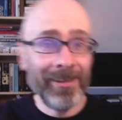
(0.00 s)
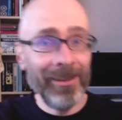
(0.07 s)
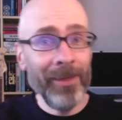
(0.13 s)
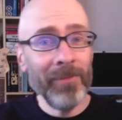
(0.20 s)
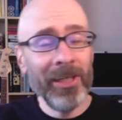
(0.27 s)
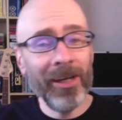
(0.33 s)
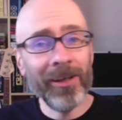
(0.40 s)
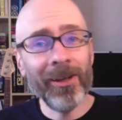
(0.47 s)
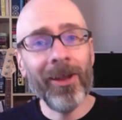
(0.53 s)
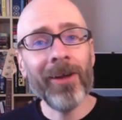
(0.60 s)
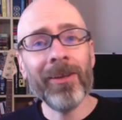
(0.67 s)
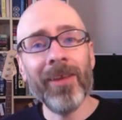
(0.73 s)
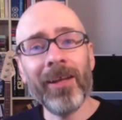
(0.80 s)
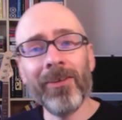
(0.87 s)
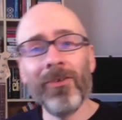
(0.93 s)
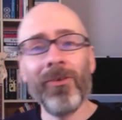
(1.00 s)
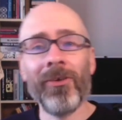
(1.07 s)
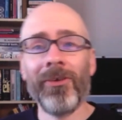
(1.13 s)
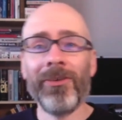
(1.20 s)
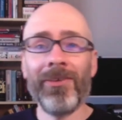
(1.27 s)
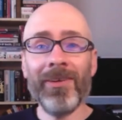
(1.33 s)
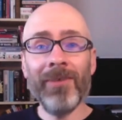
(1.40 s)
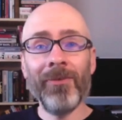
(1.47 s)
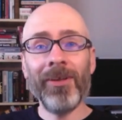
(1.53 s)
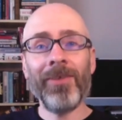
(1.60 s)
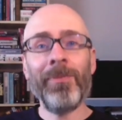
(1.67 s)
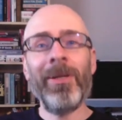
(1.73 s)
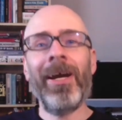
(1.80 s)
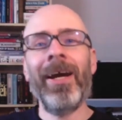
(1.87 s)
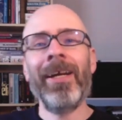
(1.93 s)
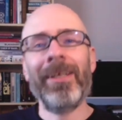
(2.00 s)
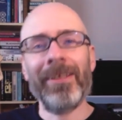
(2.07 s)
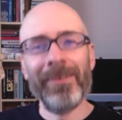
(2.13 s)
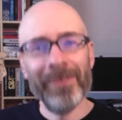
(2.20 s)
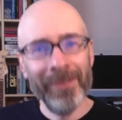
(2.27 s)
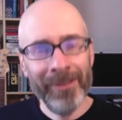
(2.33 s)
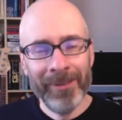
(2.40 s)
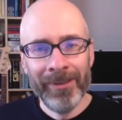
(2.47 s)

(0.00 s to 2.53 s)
Let me unlock that door and see what's behind it.